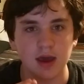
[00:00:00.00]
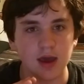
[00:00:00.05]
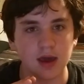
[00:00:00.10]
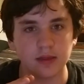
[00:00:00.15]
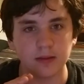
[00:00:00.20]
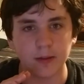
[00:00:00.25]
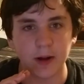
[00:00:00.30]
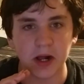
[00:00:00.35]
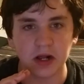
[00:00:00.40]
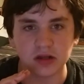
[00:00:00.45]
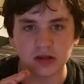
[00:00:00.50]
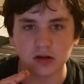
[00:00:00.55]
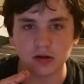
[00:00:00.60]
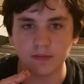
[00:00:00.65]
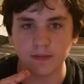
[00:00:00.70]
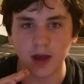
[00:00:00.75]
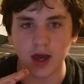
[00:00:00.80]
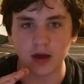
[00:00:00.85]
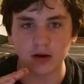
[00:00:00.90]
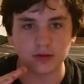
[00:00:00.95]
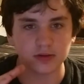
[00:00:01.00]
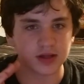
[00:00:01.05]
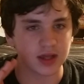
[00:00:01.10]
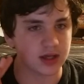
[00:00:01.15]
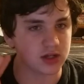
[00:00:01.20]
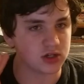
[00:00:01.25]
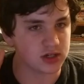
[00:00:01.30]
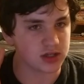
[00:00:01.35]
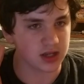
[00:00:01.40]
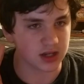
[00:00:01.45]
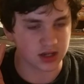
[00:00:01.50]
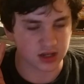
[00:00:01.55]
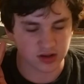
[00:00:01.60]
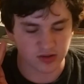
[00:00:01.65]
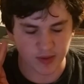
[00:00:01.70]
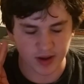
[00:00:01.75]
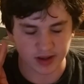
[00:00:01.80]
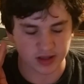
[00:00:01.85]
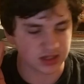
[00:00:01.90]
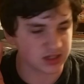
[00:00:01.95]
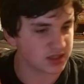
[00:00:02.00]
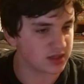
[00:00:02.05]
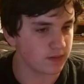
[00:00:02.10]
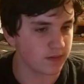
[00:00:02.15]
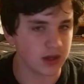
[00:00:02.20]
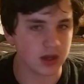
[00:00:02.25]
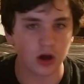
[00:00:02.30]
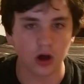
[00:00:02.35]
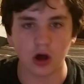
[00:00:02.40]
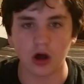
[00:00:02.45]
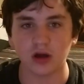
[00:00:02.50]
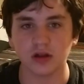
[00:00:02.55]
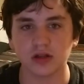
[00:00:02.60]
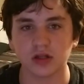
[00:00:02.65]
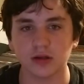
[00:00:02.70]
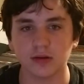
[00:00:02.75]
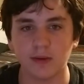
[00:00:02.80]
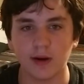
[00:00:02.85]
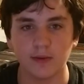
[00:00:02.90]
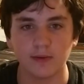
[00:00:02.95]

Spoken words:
And the monster battles, I just expect it to be awesome.